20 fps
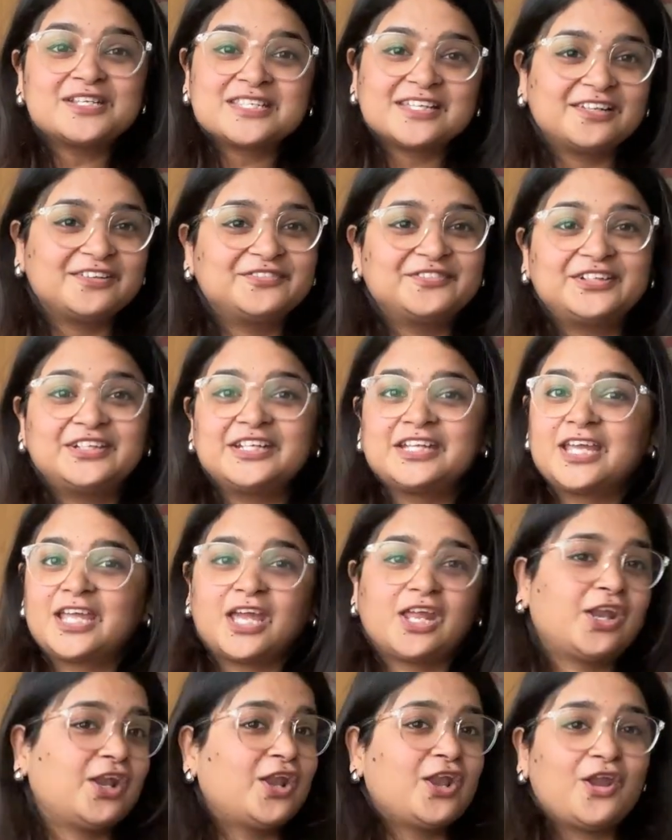silver
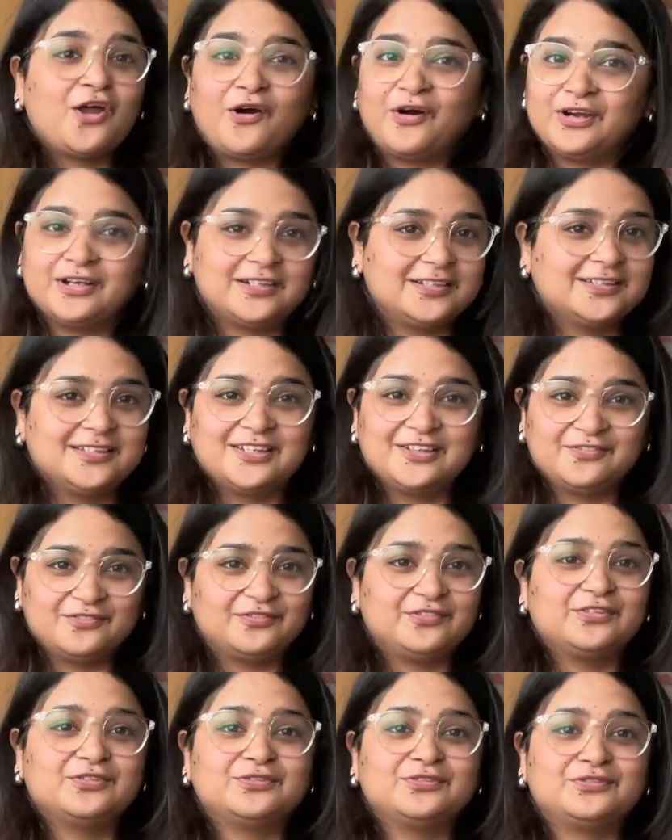cannot give
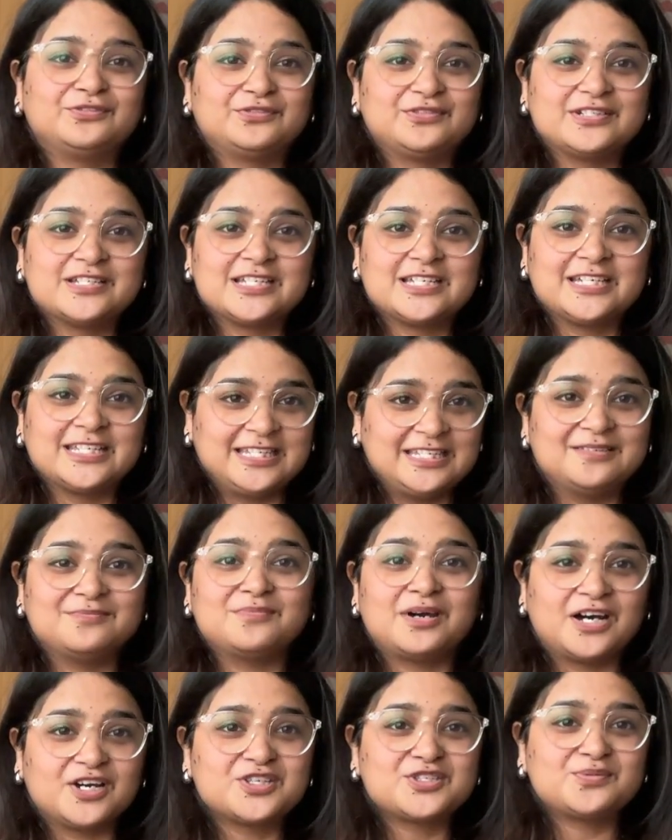you green
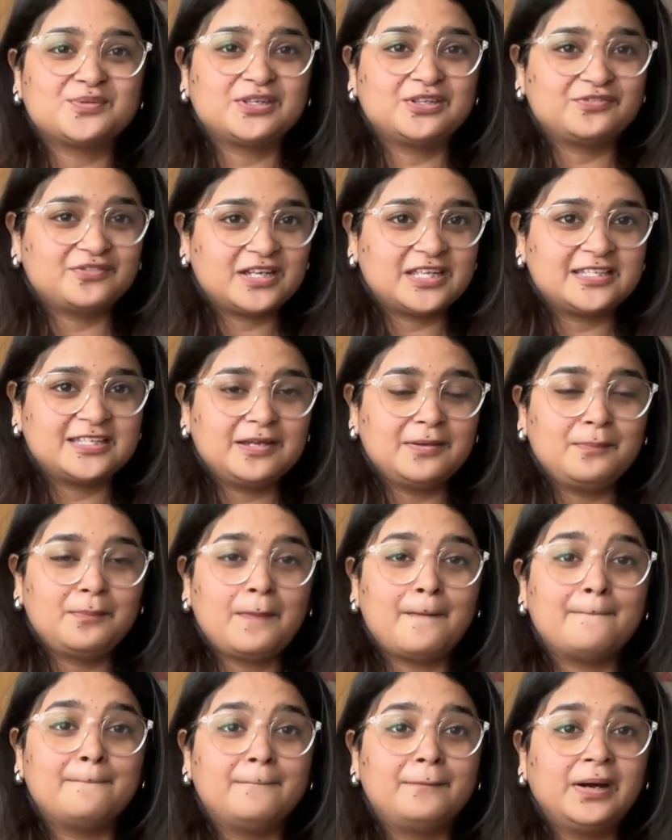marks when you wear them,
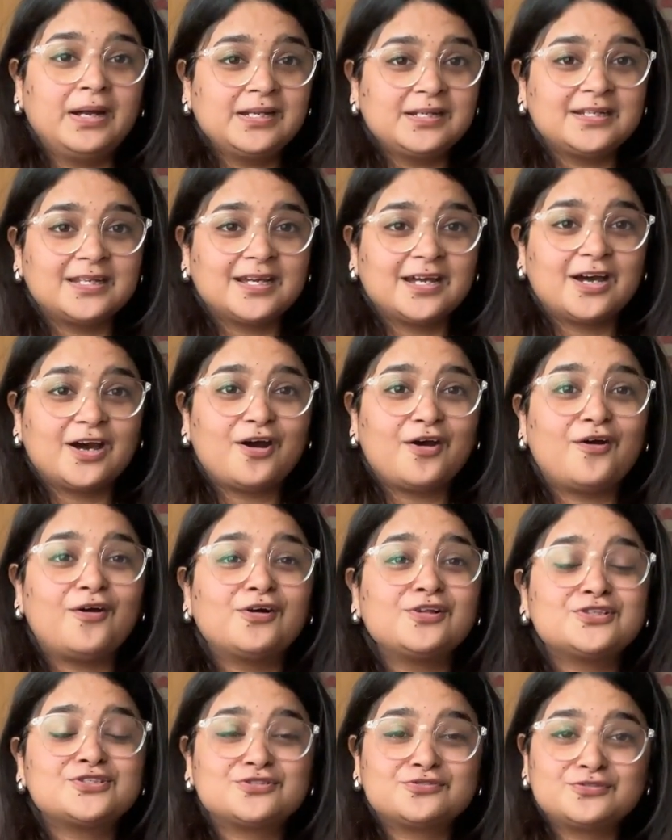but
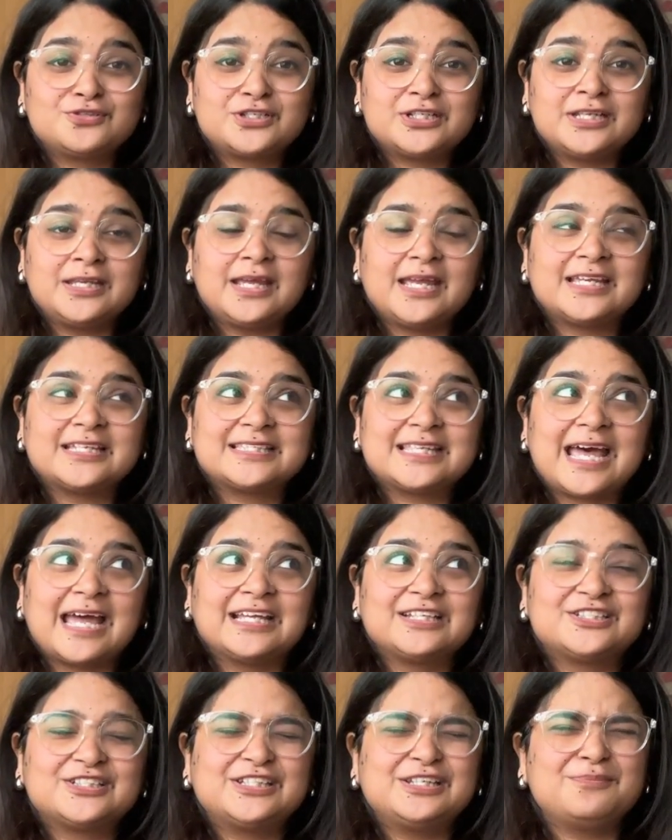all jewelry,
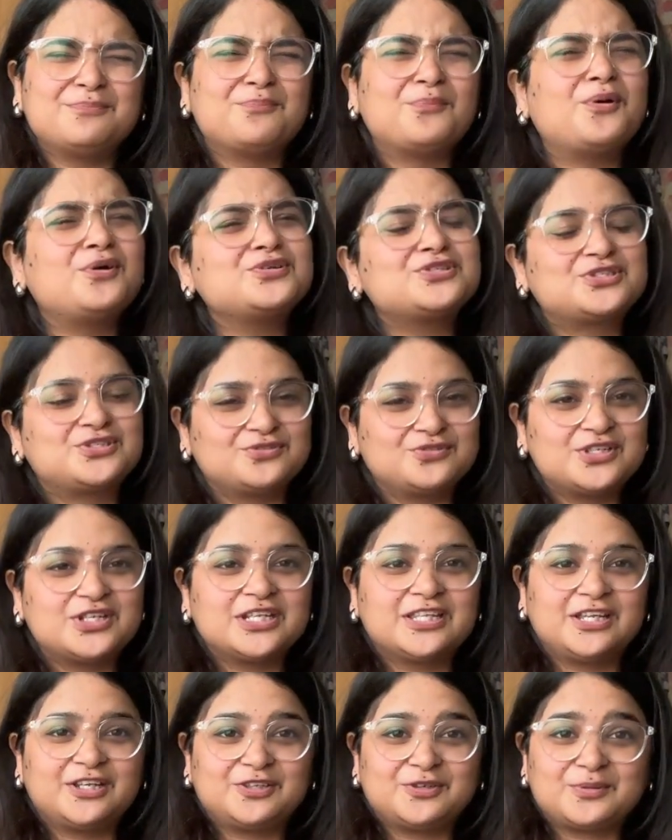actually, most jewelry
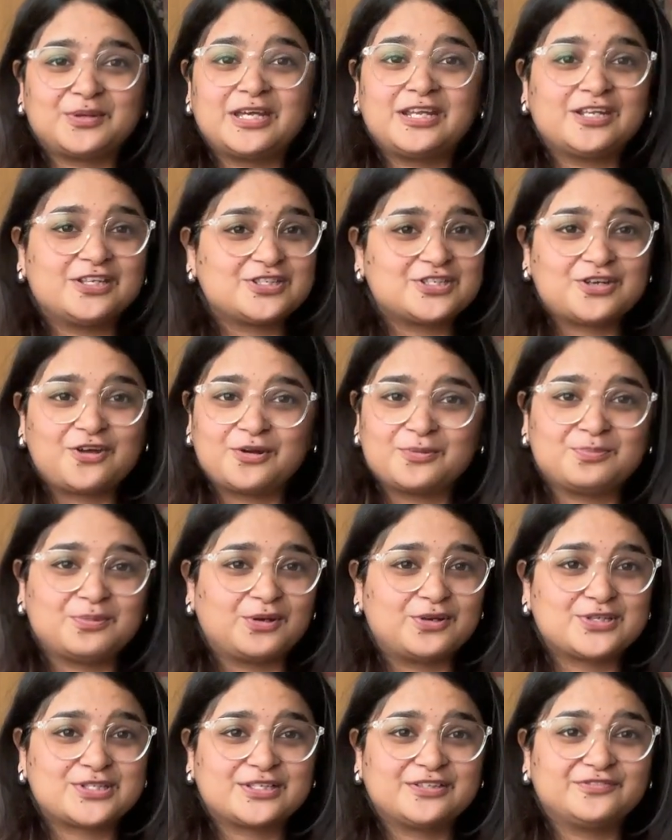that you wear is not
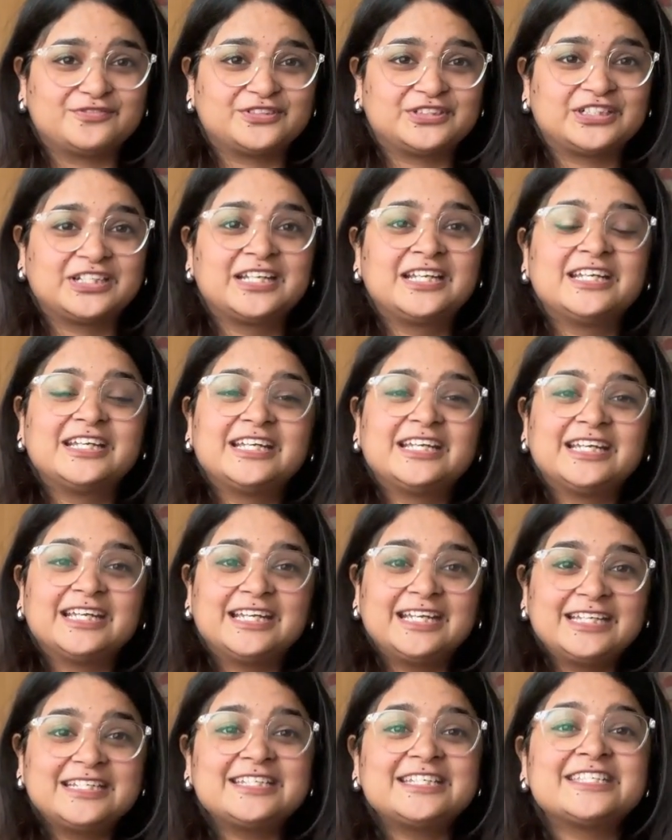pure silver.
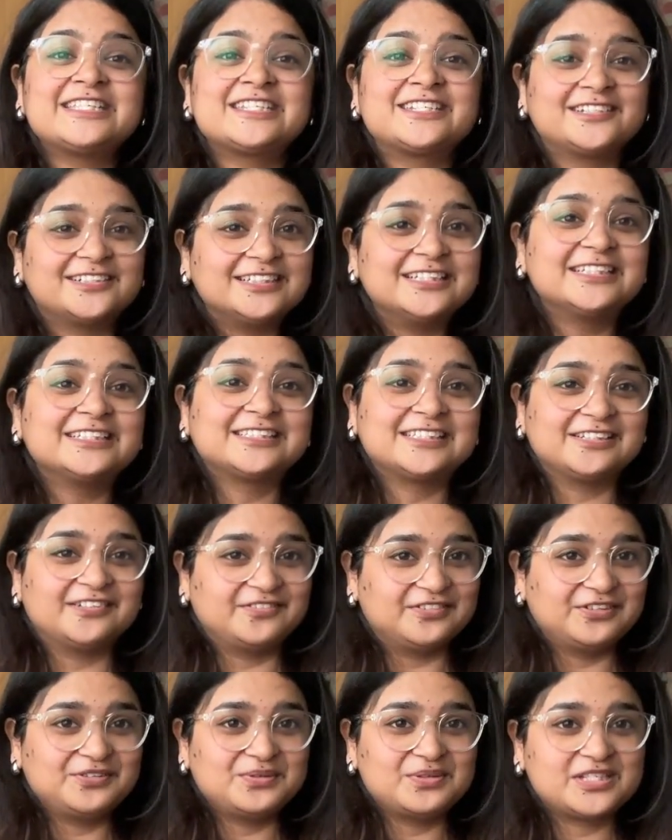It is sterling
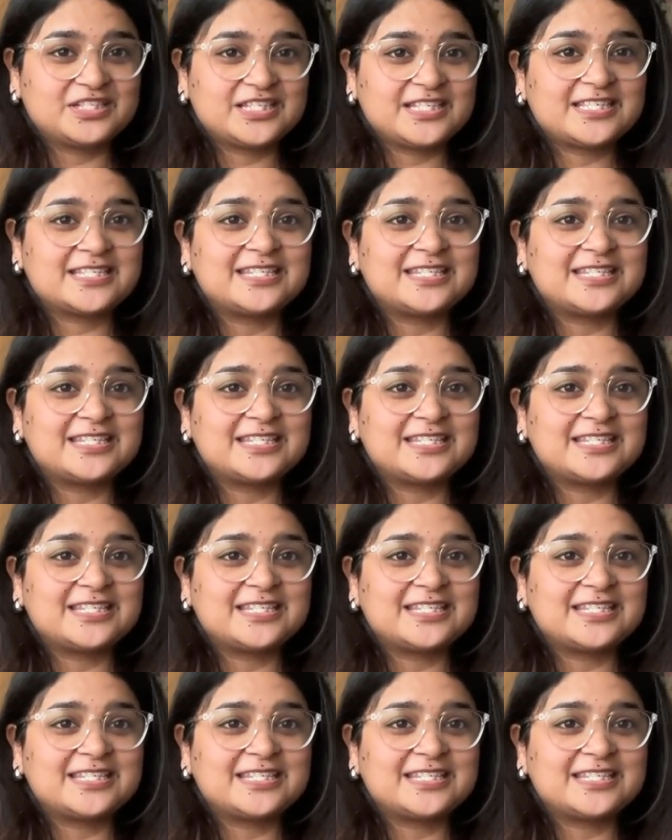silver, which is